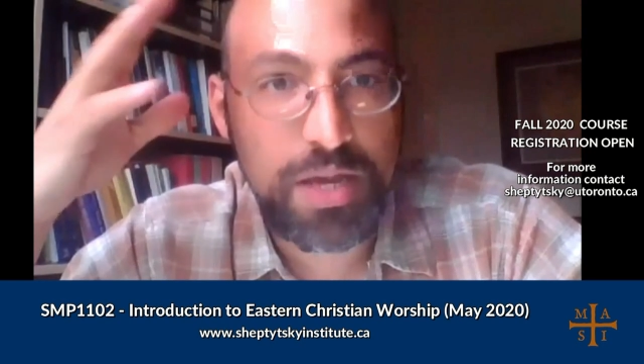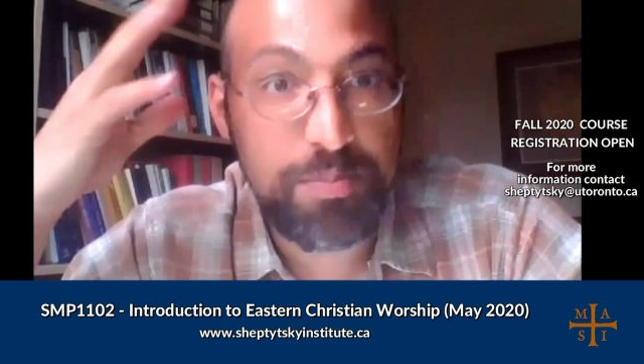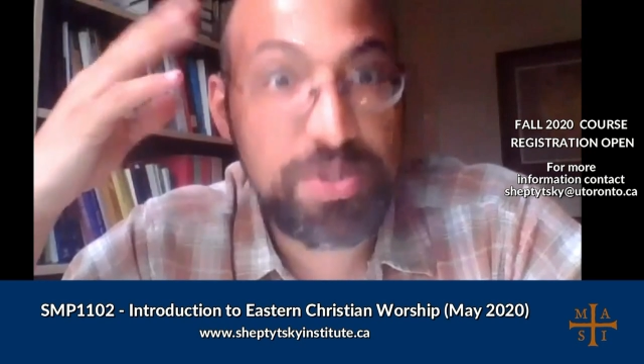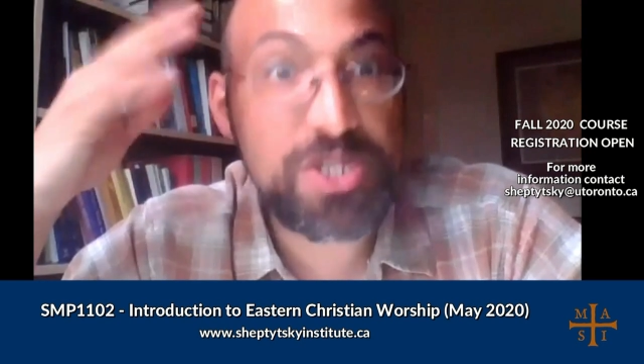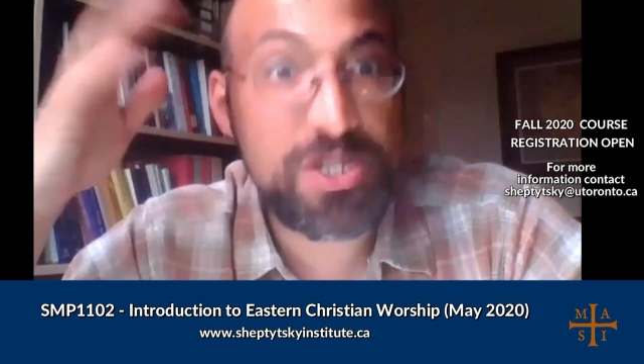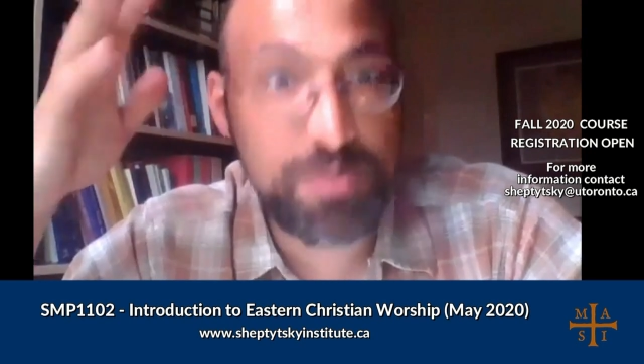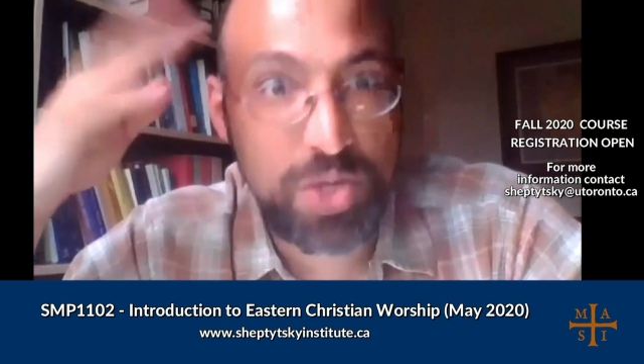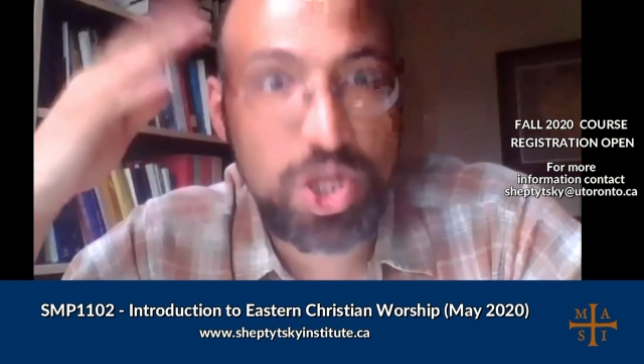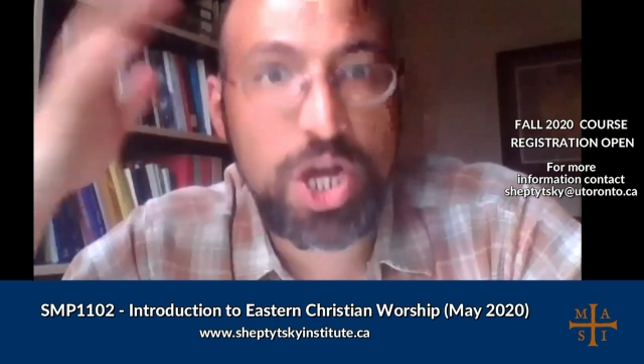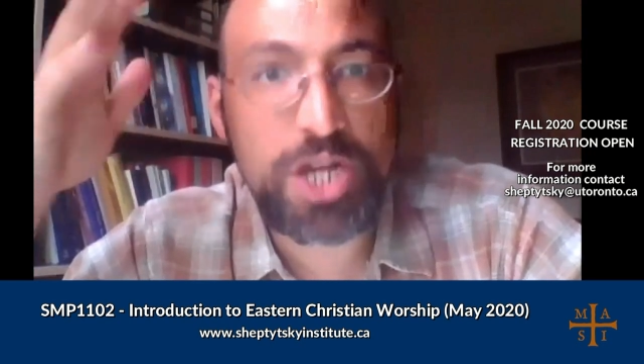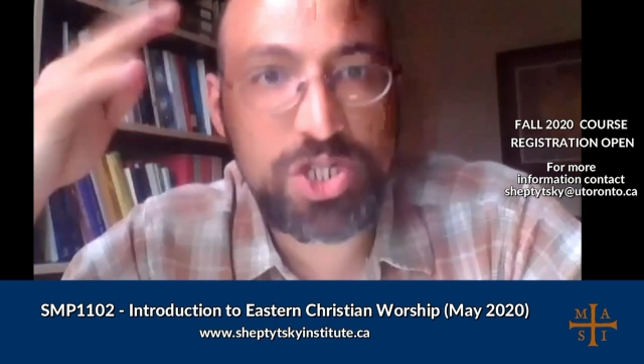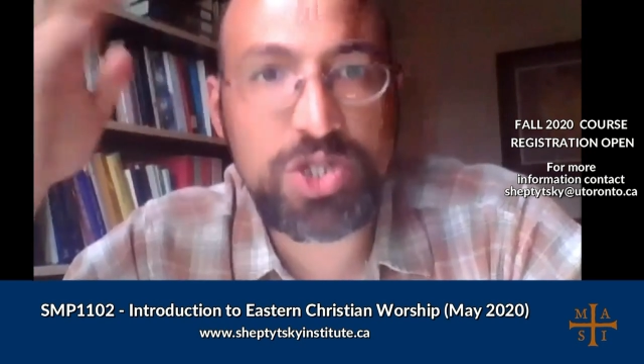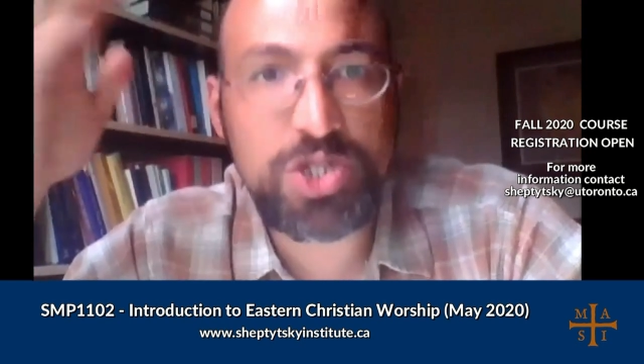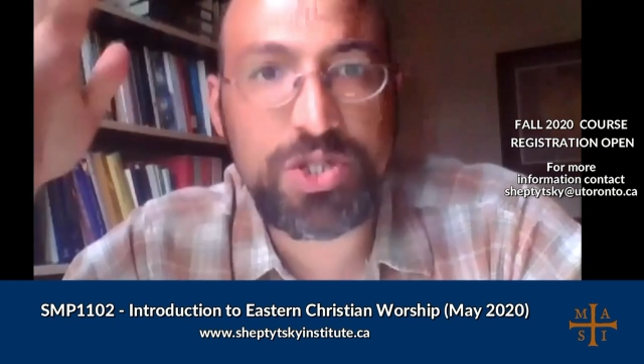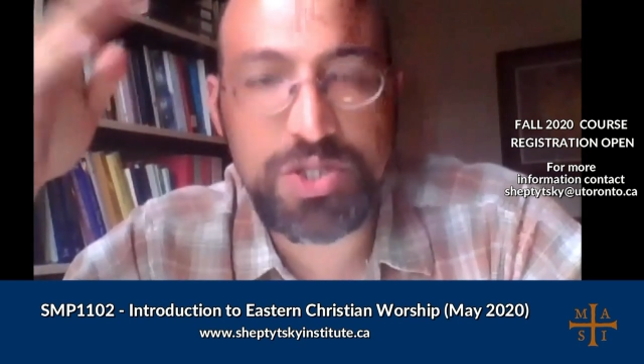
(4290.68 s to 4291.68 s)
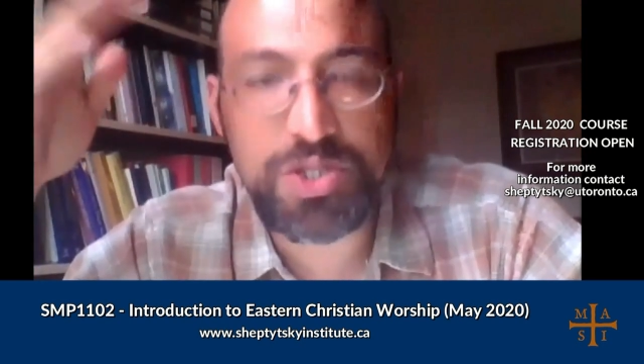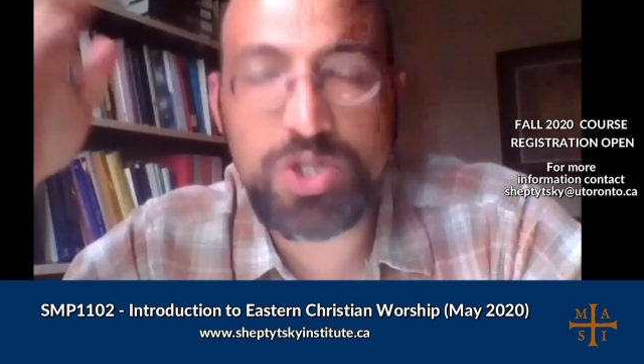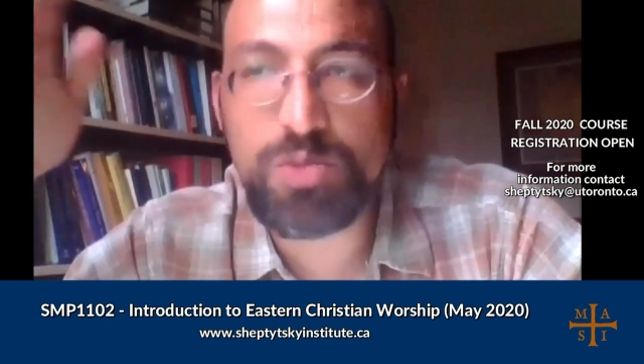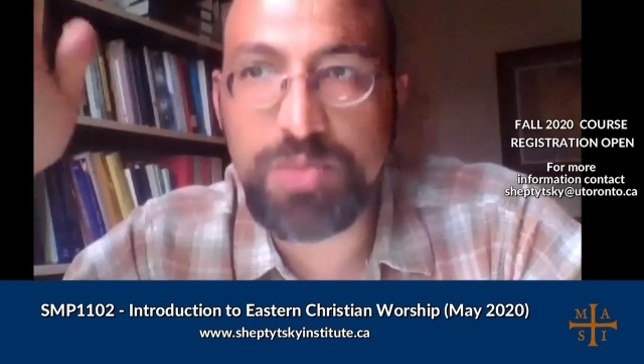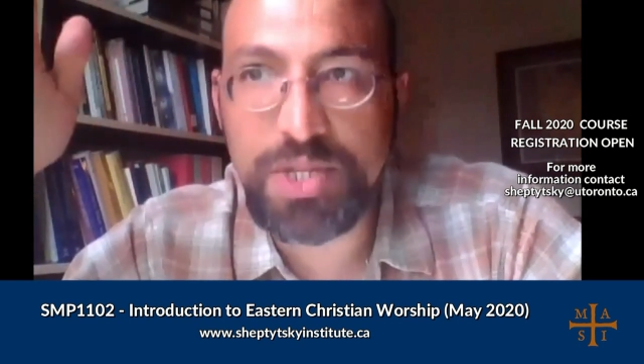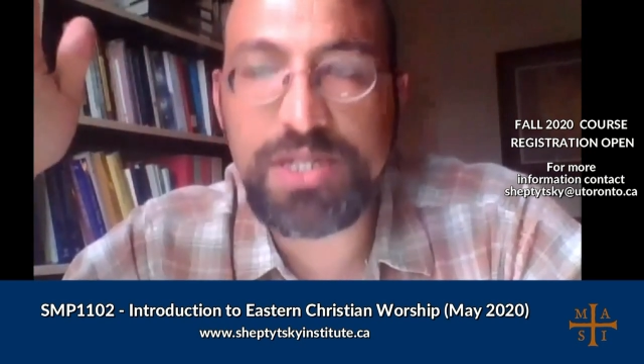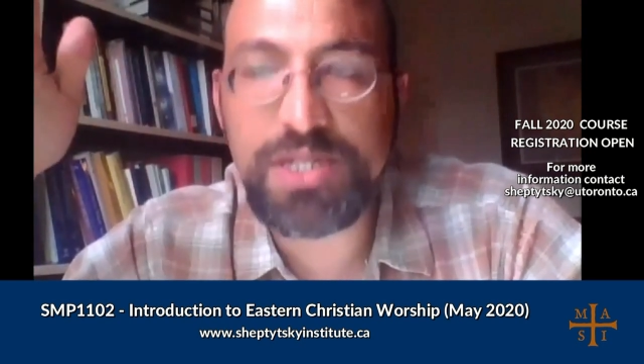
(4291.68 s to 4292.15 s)
epistemological
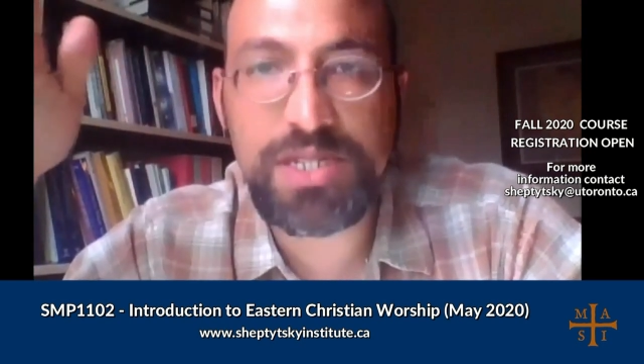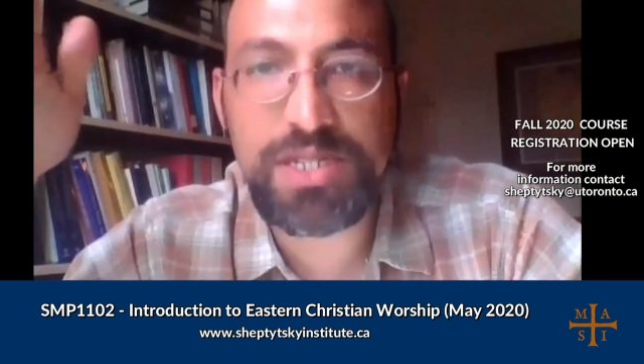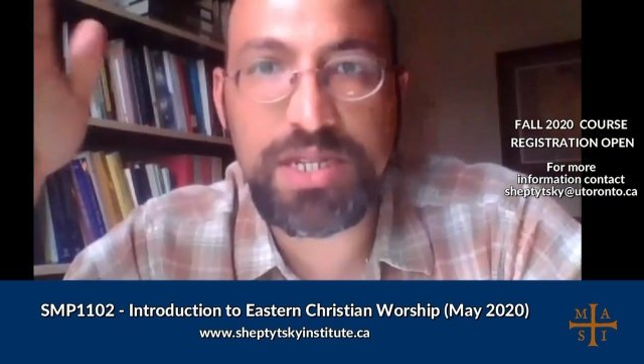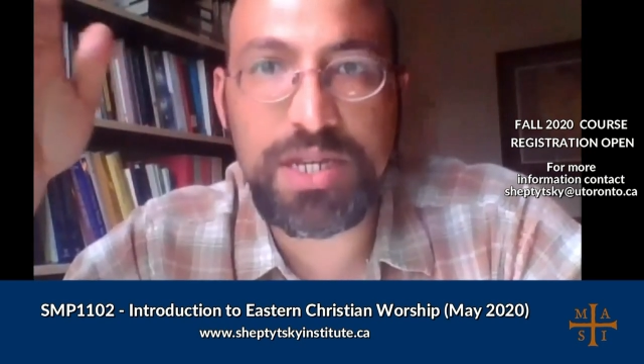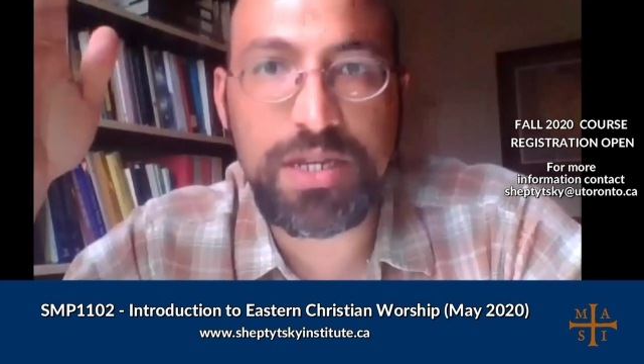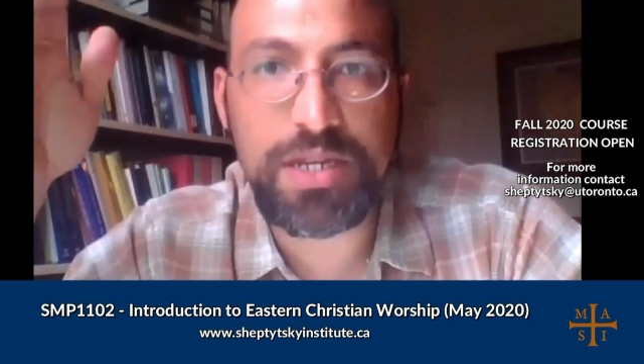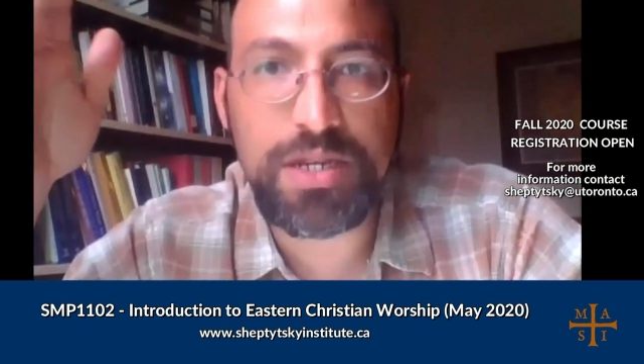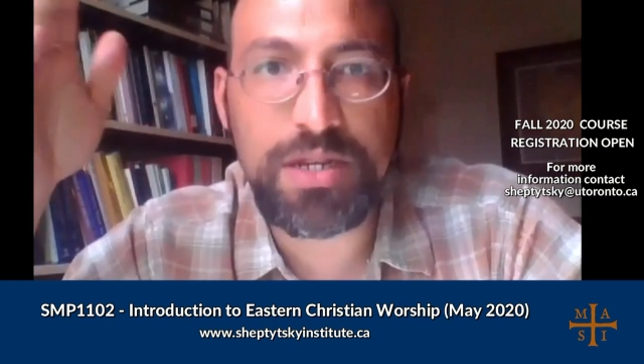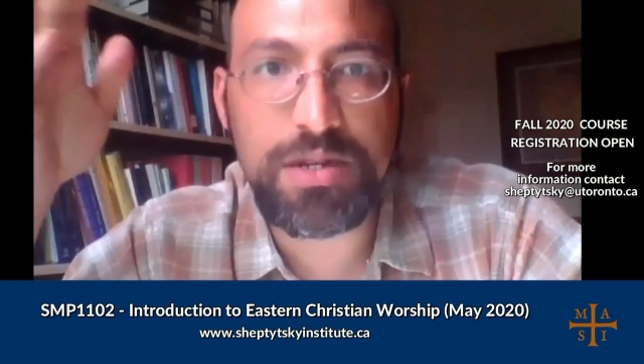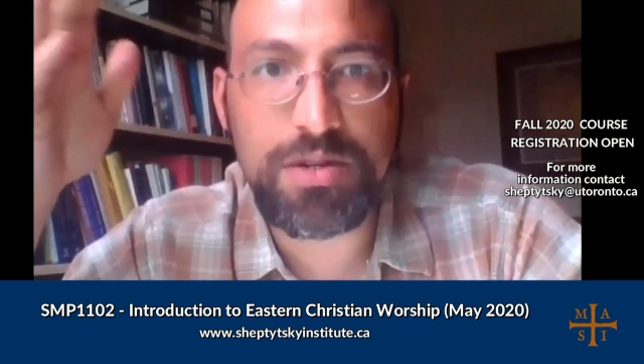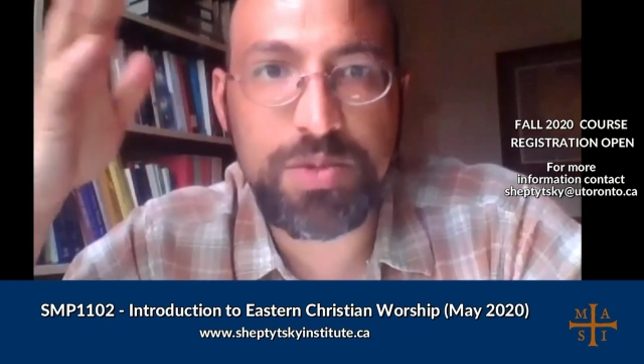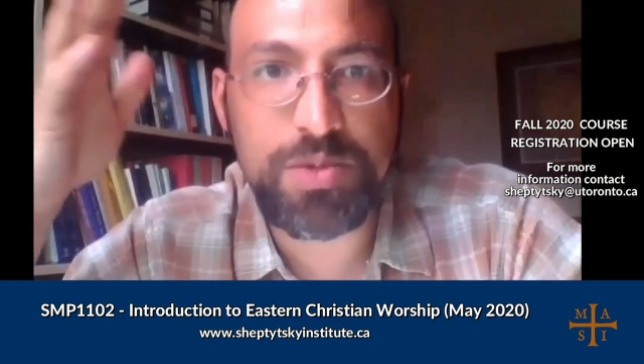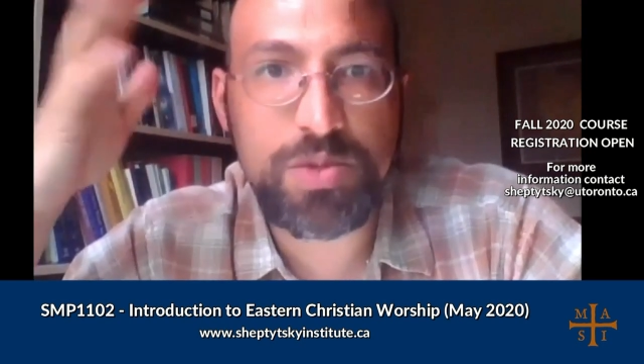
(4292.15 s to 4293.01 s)
humility, you know,